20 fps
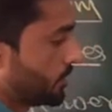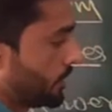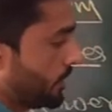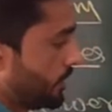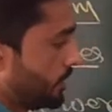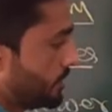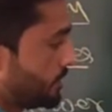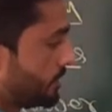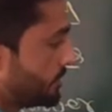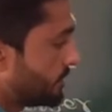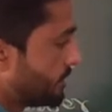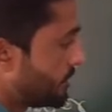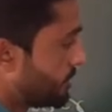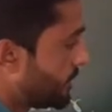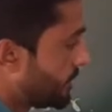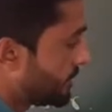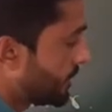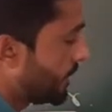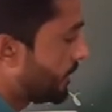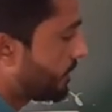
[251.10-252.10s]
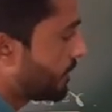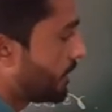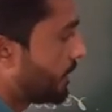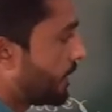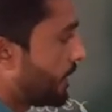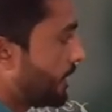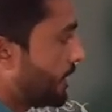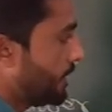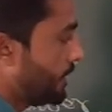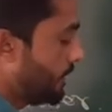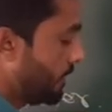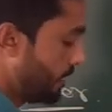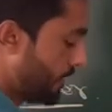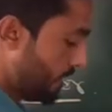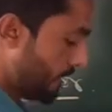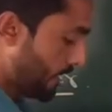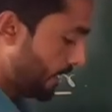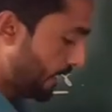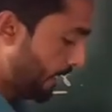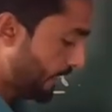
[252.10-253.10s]
Okay, this is the central line,
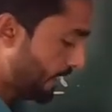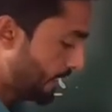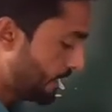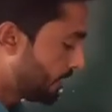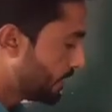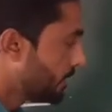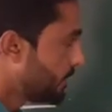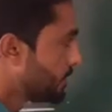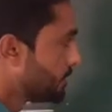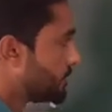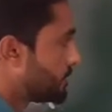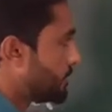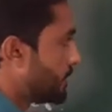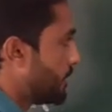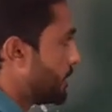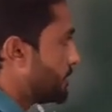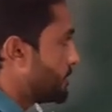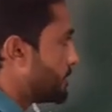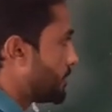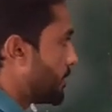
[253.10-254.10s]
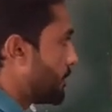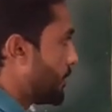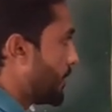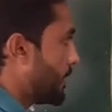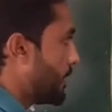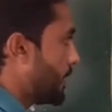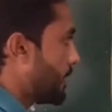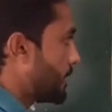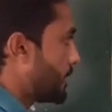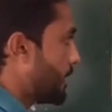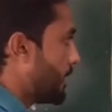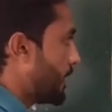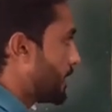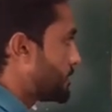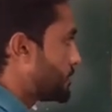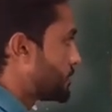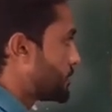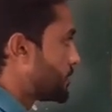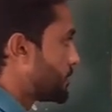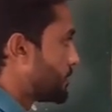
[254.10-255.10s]
and seeds remain
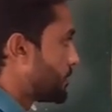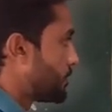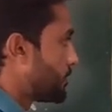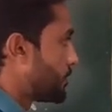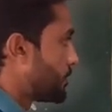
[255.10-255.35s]
attached